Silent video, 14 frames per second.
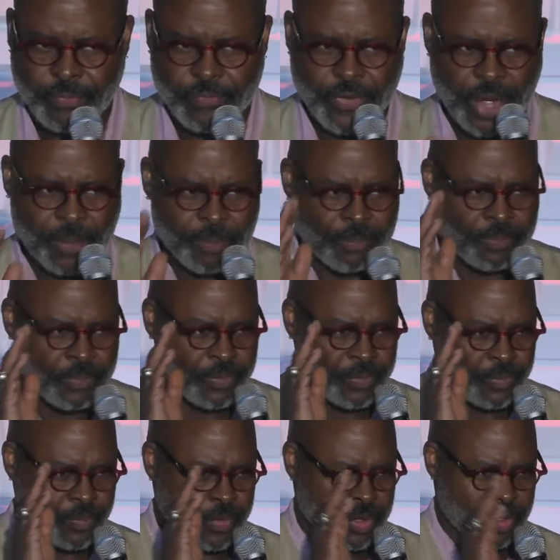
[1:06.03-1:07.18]
From
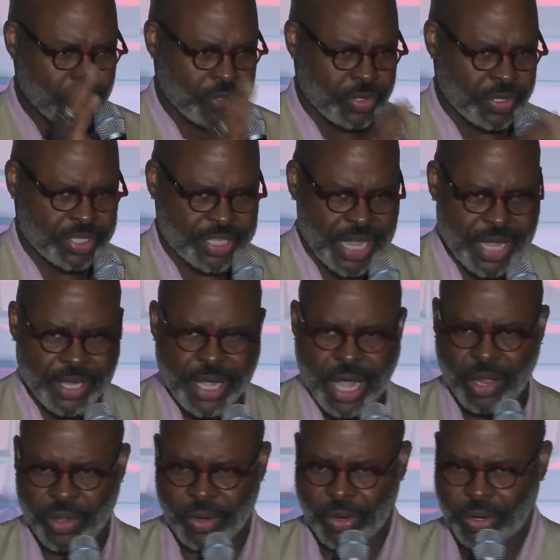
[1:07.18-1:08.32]
skin
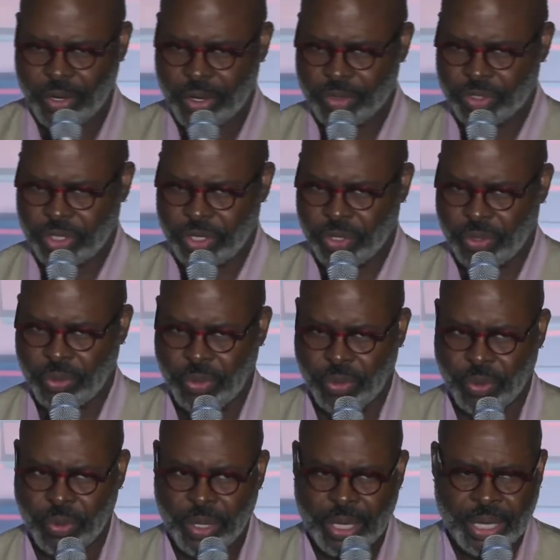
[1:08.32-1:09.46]
color
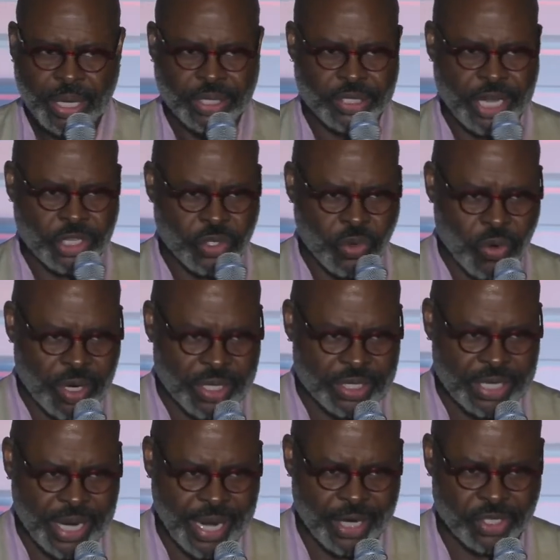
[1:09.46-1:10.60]
to sexual
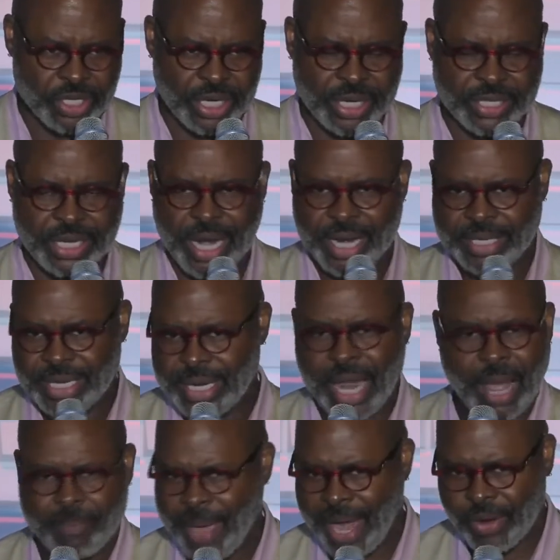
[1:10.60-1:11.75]
orientation, it did
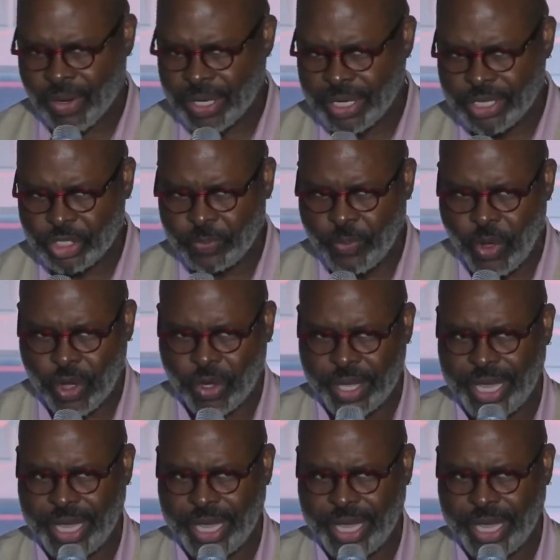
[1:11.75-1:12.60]
not matter in his book.